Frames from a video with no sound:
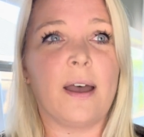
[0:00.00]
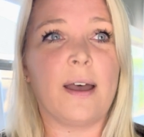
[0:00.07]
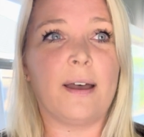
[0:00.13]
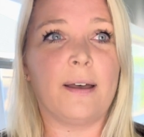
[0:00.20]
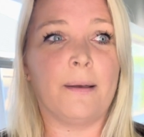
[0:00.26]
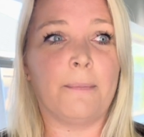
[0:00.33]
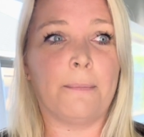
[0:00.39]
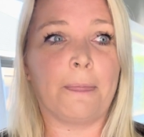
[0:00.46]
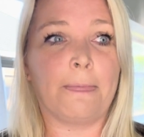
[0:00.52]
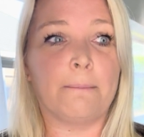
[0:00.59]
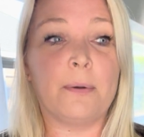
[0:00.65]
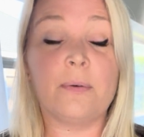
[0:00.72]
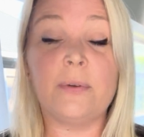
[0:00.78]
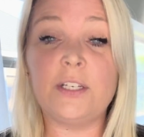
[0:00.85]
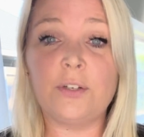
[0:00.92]

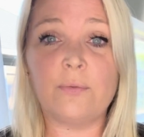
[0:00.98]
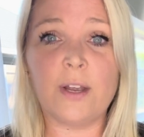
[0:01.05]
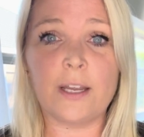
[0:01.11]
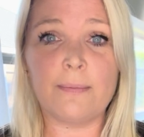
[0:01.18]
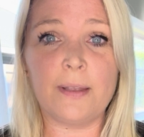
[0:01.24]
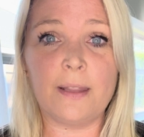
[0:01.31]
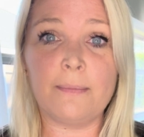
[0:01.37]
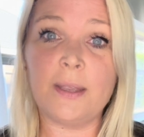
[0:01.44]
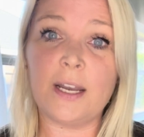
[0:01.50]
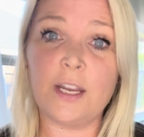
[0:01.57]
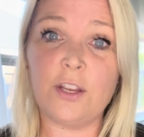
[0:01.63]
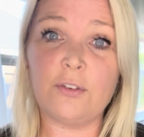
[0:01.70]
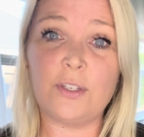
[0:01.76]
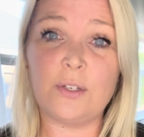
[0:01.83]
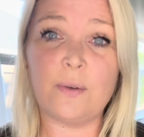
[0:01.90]
But we do recommend them
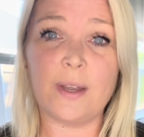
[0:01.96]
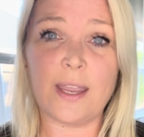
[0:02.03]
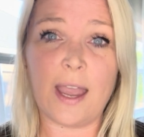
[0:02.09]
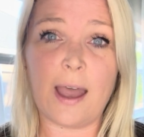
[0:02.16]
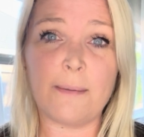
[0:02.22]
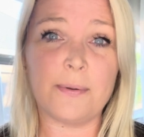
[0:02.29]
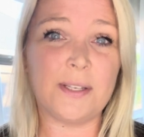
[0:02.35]
getting used to a cap,